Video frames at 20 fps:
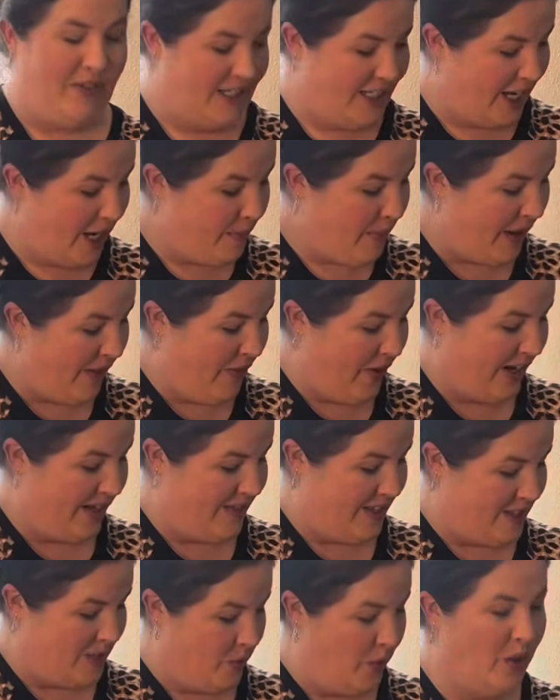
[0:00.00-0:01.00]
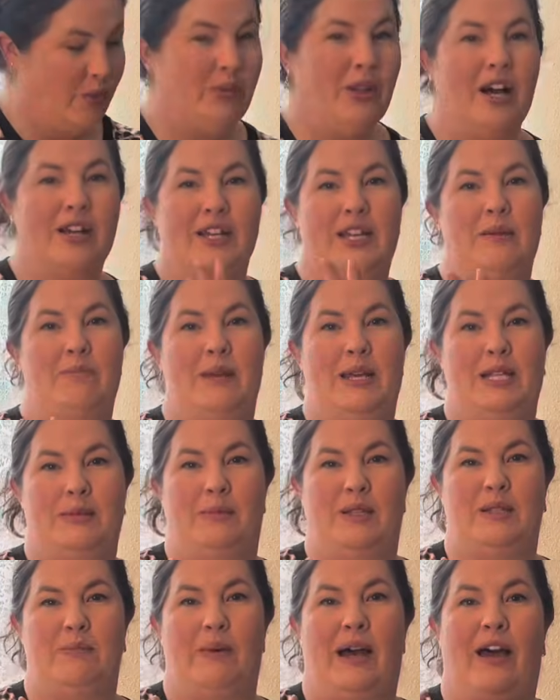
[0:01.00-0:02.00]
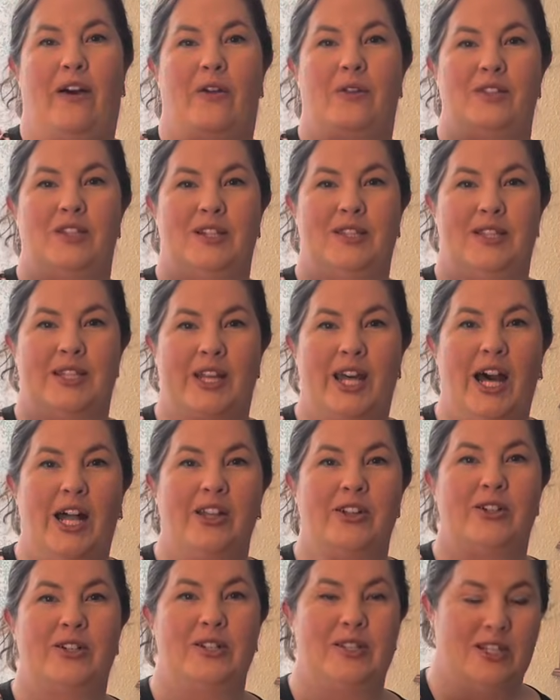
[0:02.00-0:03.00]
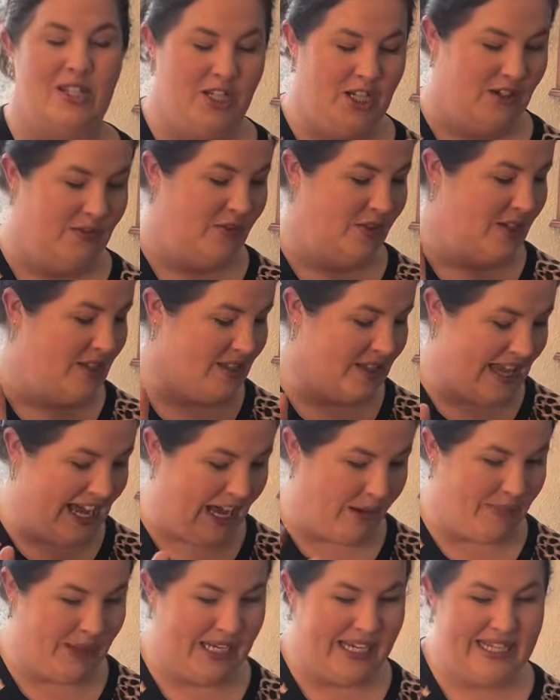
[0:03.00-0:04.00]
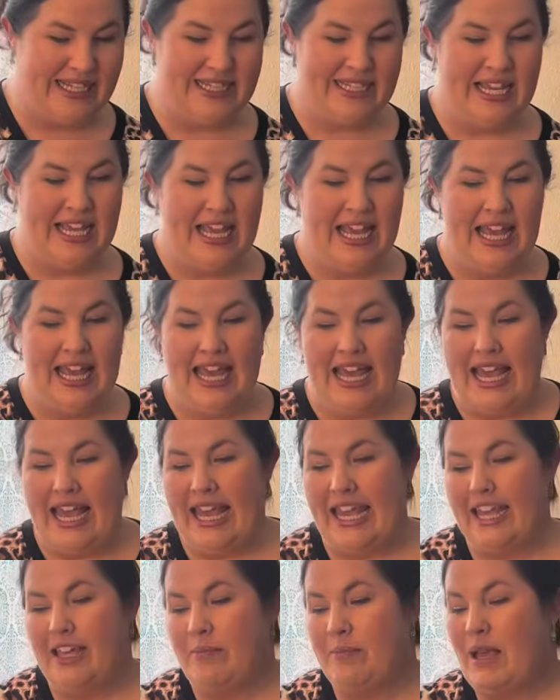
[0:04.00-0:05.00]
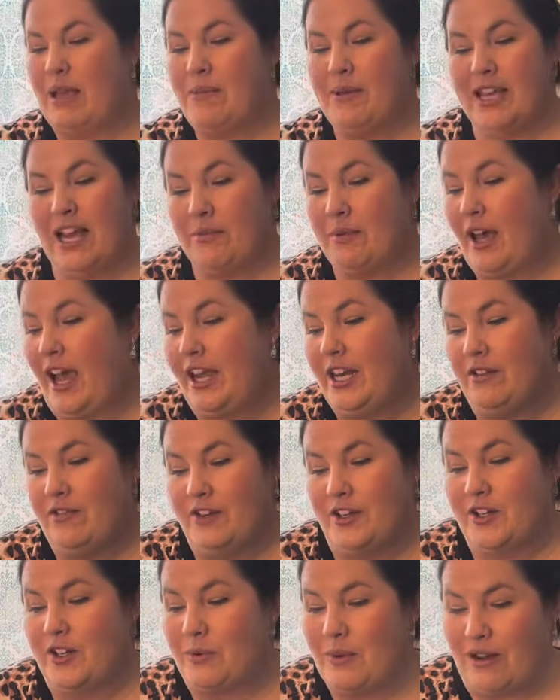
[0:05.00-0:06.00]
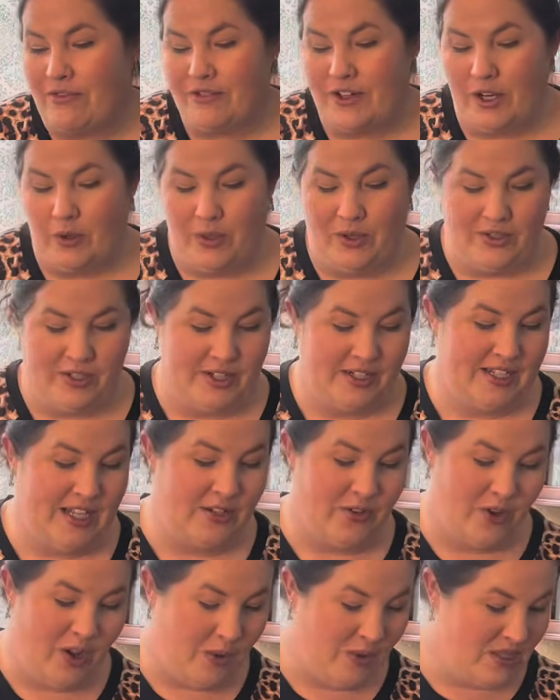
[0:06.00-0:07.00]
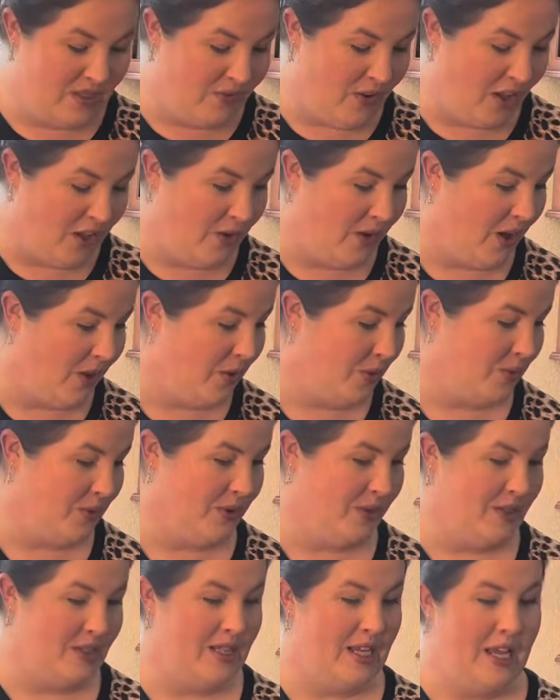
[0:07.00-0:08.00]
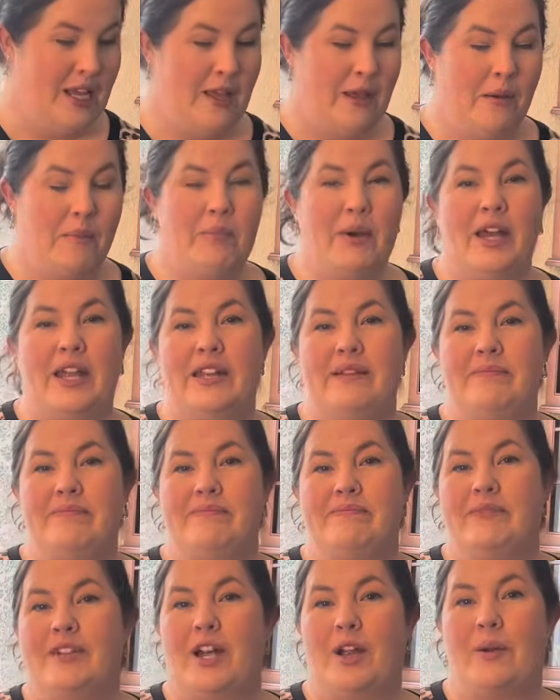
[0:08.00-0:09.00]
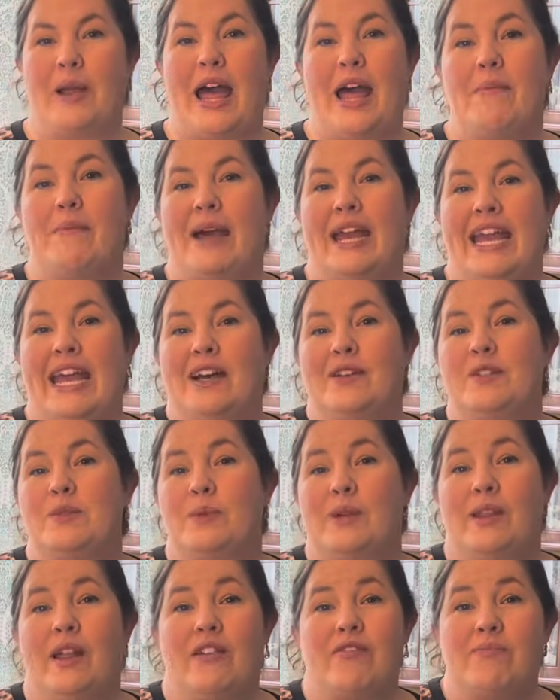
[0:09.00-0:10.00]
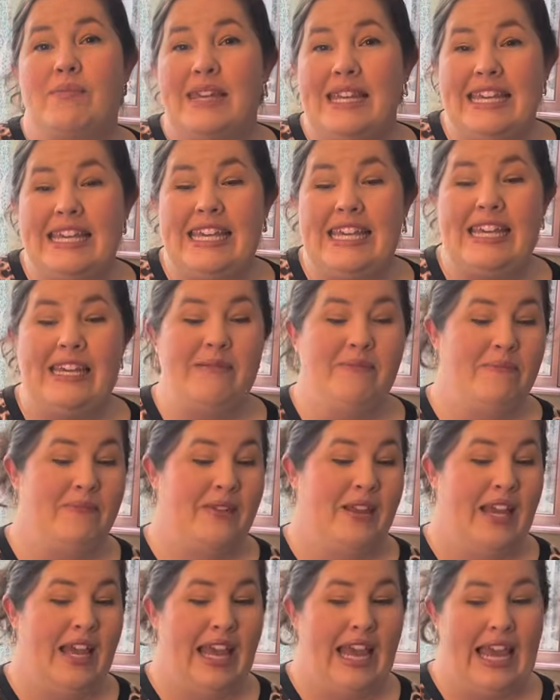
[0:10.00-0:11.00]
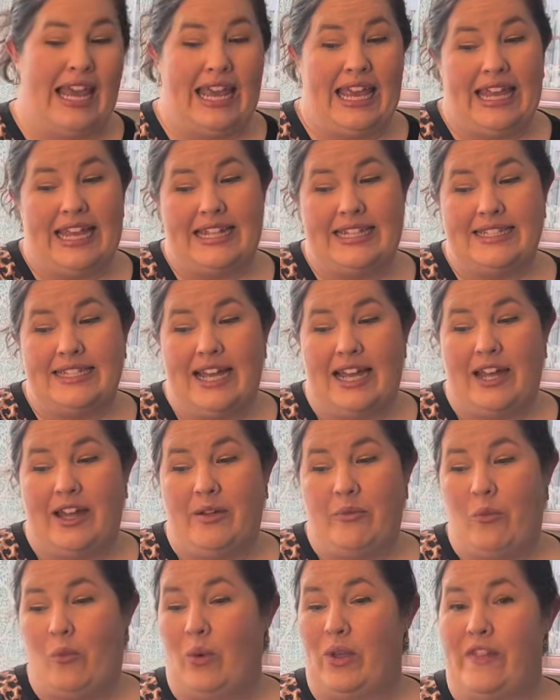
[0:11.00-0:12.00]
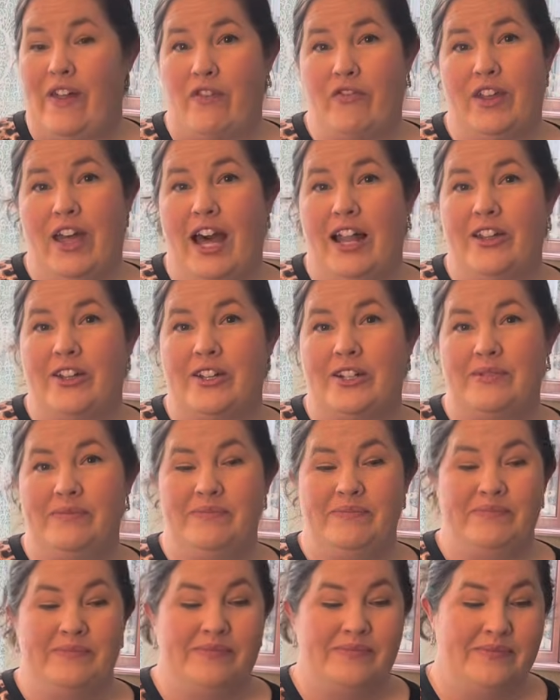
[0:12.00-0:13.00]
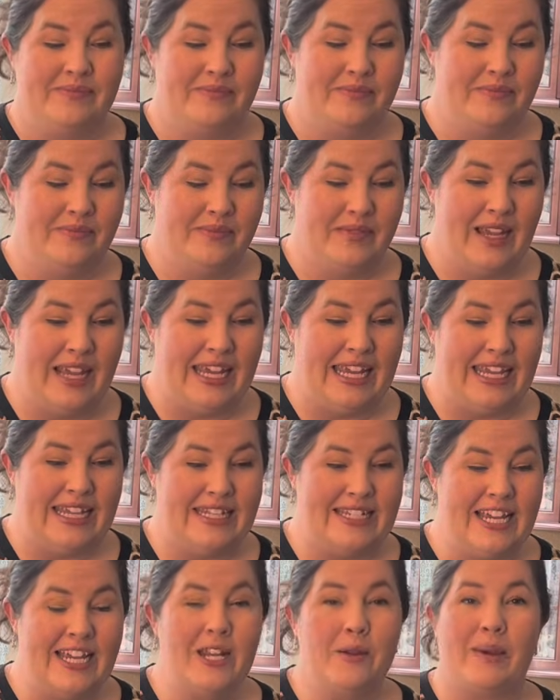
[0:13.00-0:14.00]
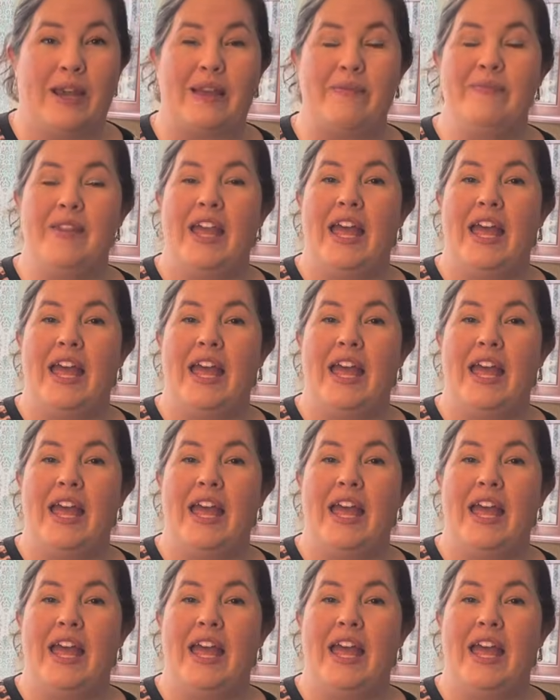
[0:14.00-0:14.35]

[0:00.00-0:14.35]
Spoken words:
time I look at this quilt block, it makes me smile. Just the colors, the cheerfulness, the happiness. And maybe I'm kind of an irreverent quilter because I don't always follow all the rules, but at my house, we love Minky and we love color. And anyway,